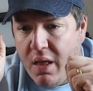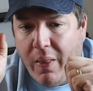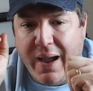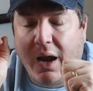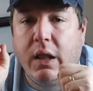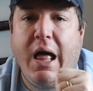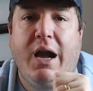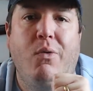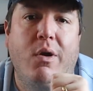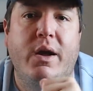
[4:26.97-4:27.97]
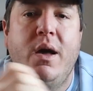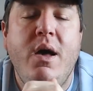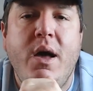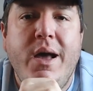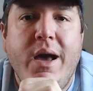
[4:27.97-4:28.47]
like clockwork.
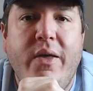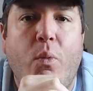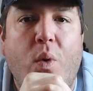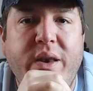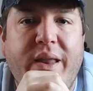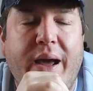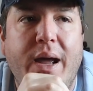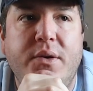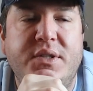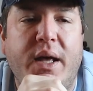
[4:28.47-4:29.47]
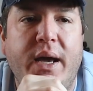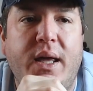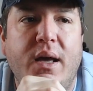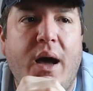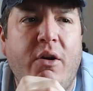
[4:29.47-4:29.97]
And then one day it was
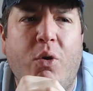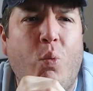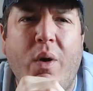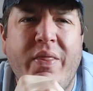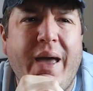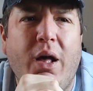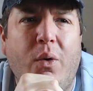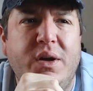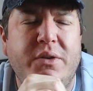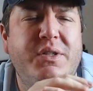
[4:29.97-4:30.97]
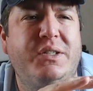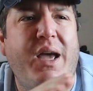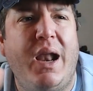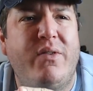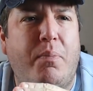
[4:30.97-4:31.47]
like, I don't know when the hell it was. It was just
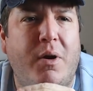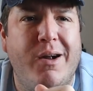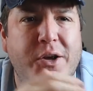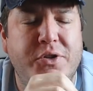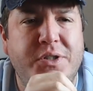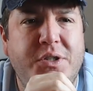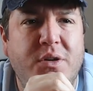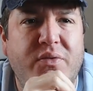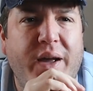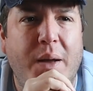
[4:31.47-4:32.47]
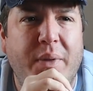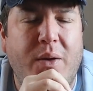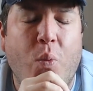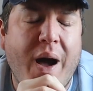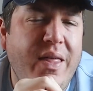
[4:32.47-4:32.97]
kind of a progression too of like, I'm
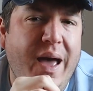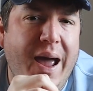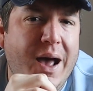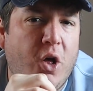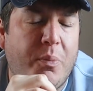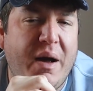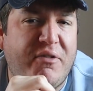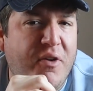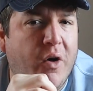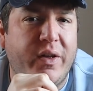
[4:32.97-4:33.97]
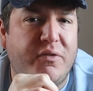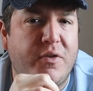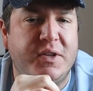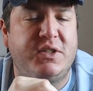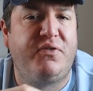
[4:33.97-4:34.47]
like, why the hell am I falling
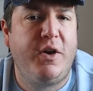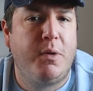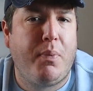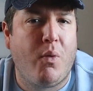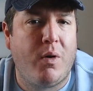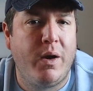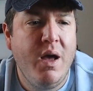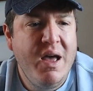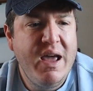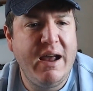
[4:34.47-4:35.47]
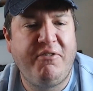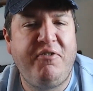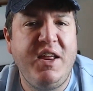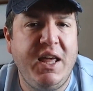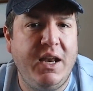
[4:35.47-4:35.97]
for this fear porn and
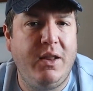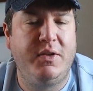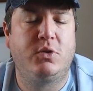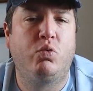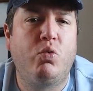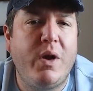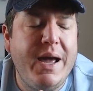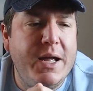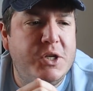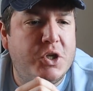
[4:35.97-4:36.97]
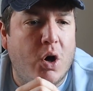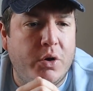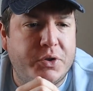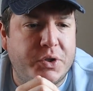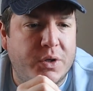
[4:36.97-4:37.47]
feeding into this rage
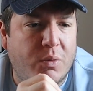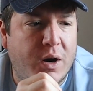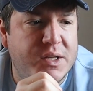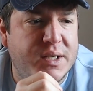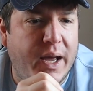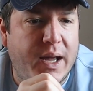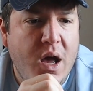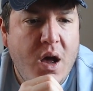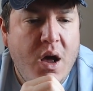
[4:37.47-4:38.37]
culture where it's like,